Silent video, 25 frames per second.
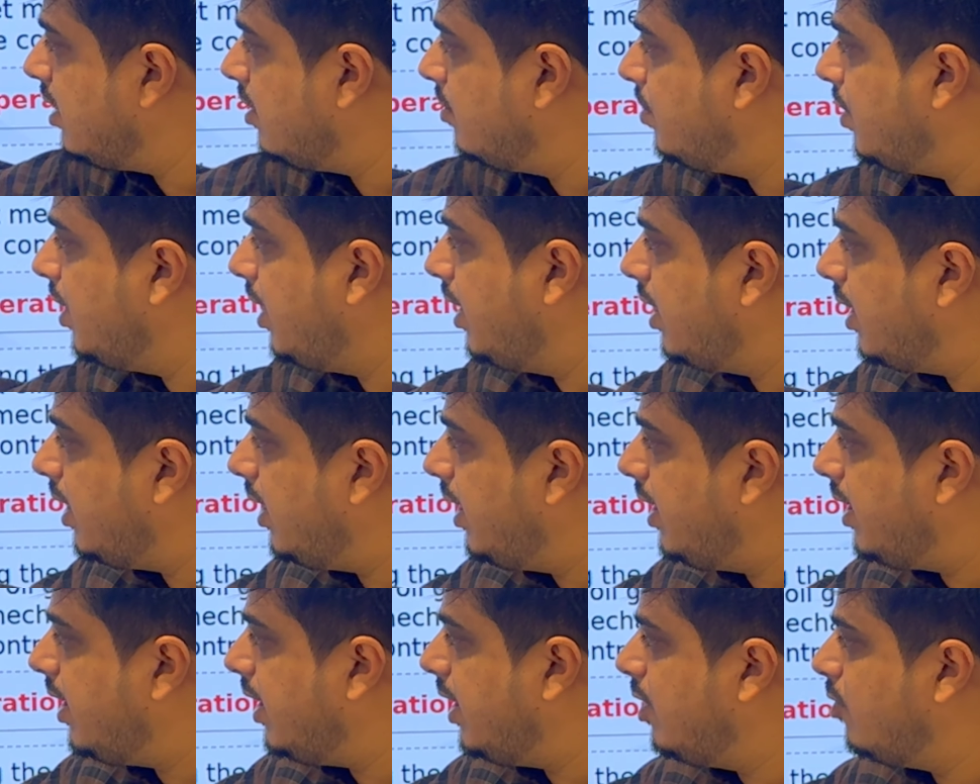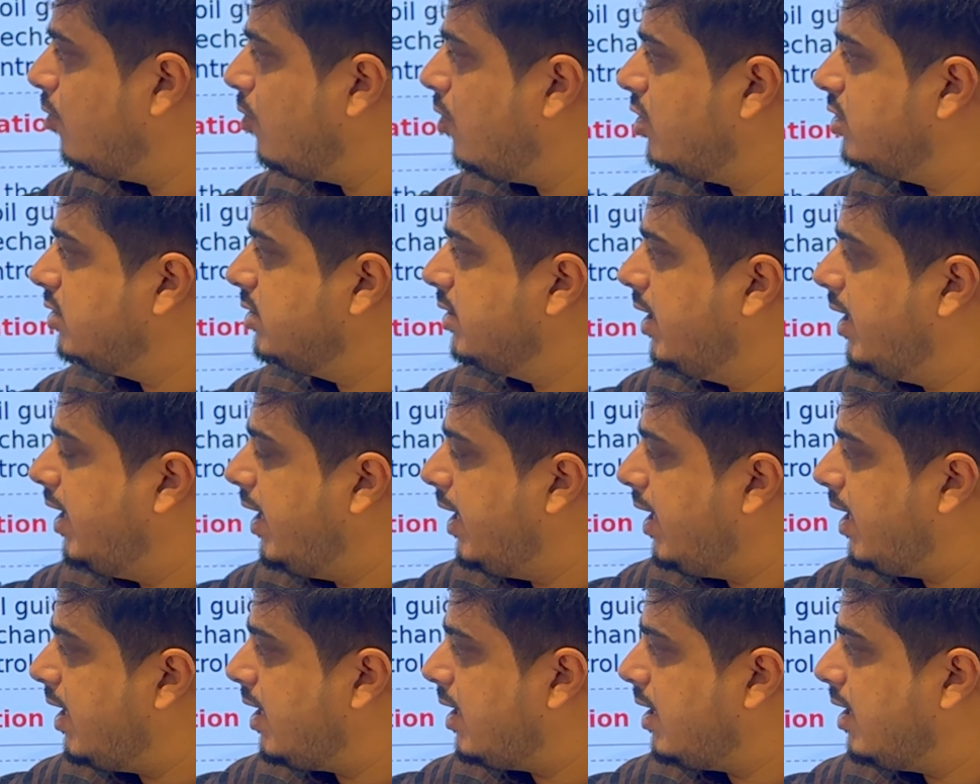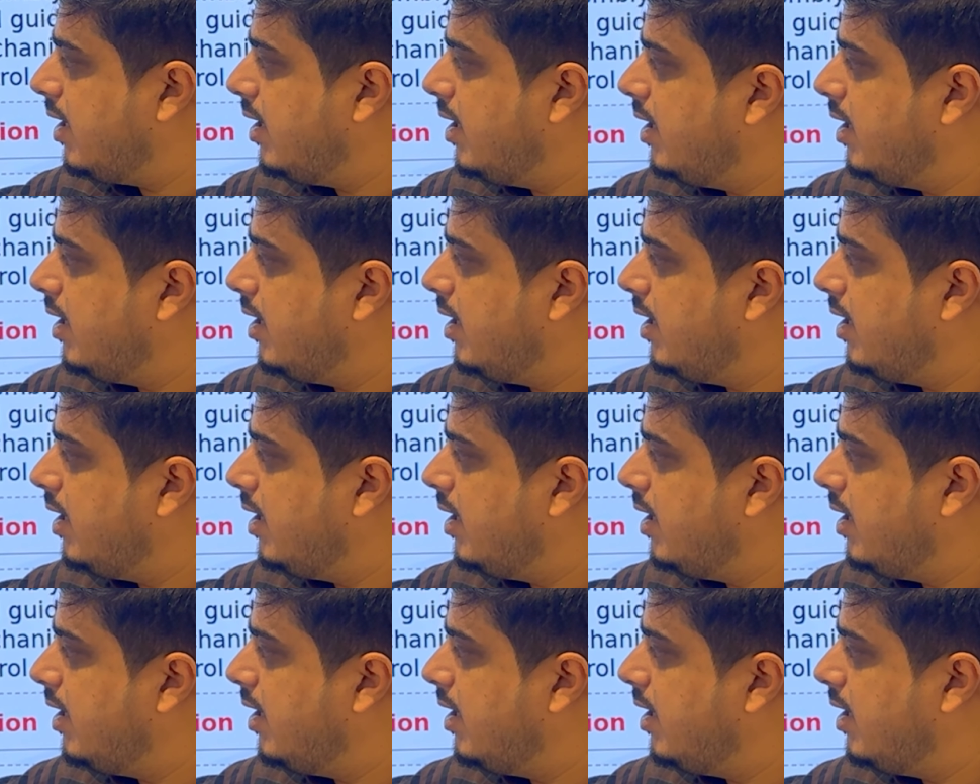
complete. It involves gear,